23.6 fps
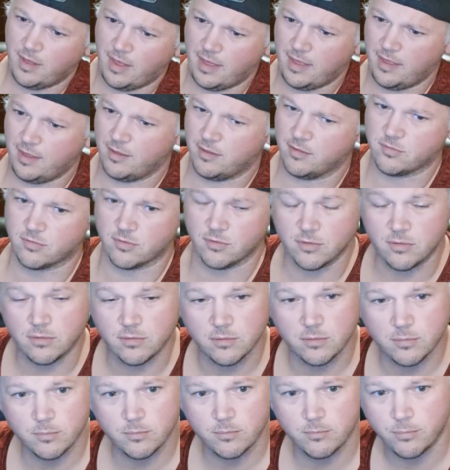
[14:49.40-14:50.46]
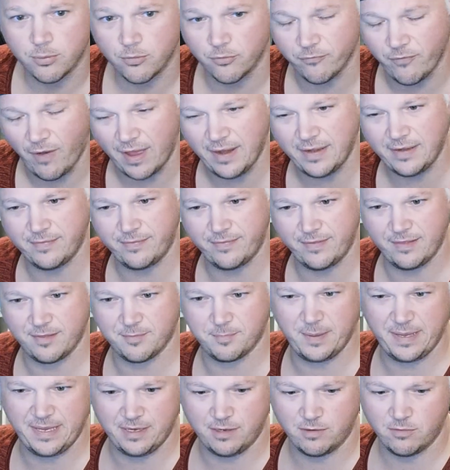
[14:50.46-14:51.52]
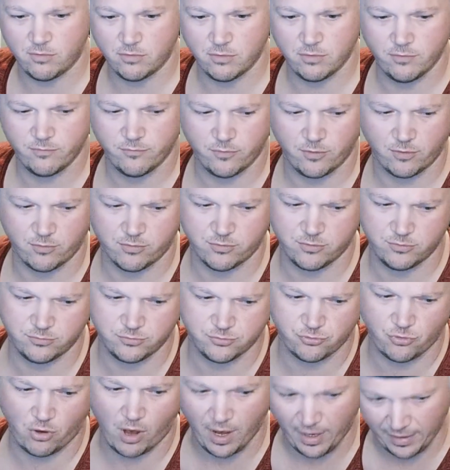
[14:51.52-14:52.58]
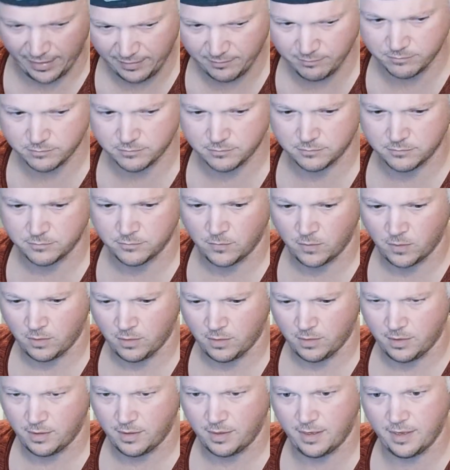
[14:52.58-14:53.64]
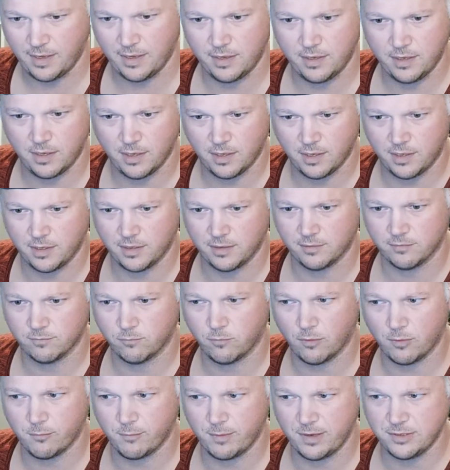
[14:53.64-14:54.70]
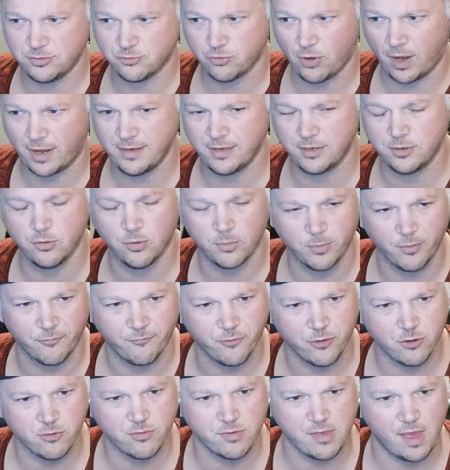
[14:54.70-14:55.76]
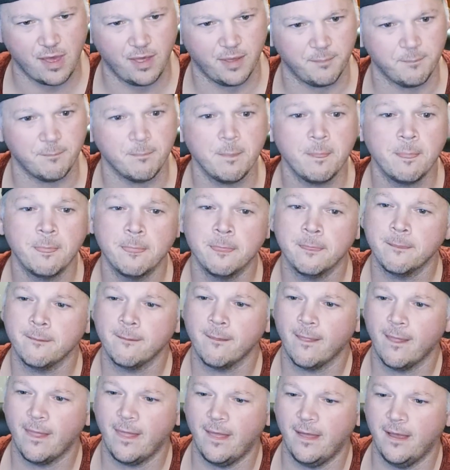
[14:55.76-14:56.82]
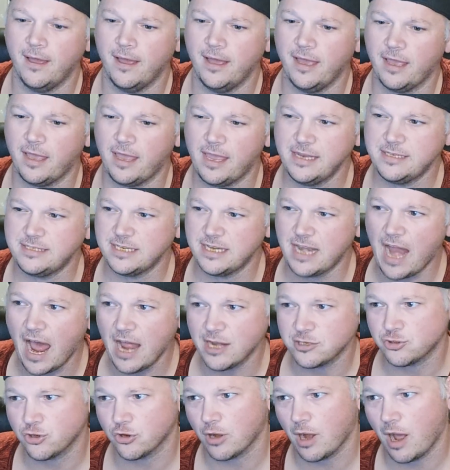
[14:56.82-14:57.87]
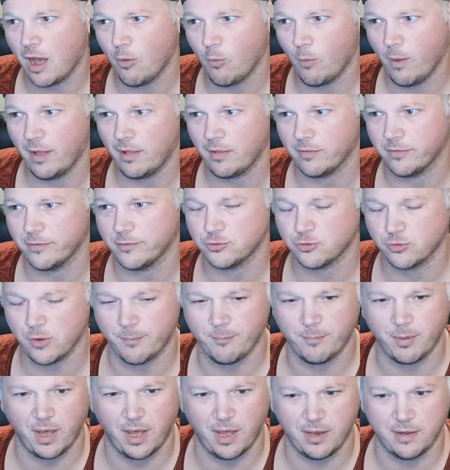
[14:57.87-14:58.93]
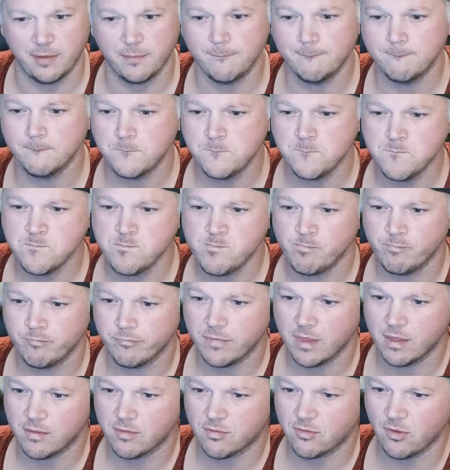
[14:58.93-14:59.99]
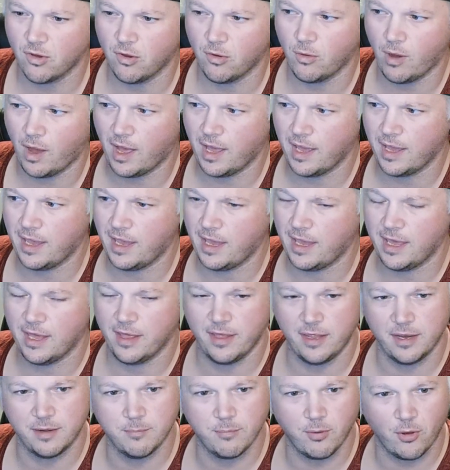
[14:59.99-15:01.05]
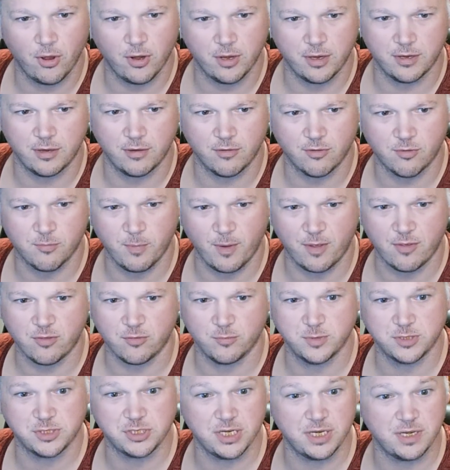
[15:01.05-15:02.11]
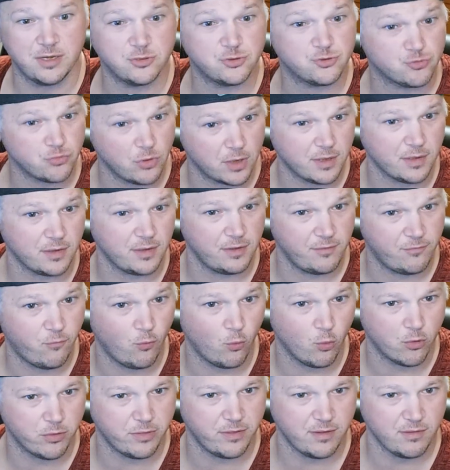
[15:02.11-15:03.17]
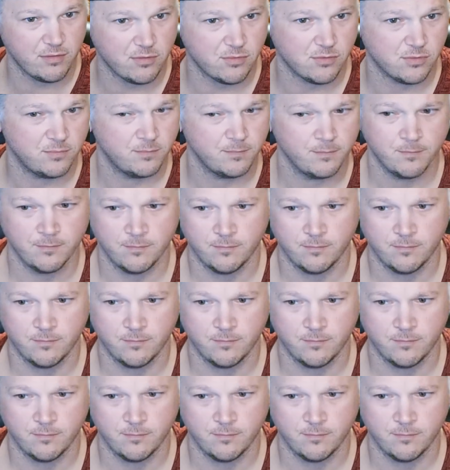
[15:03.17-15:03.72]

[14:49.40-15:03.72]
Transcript: has provided these beans for us to try. And when we tried to do them the first time, it did not turn out well in the drip pot. So I had bought an espresso machine strictly for this,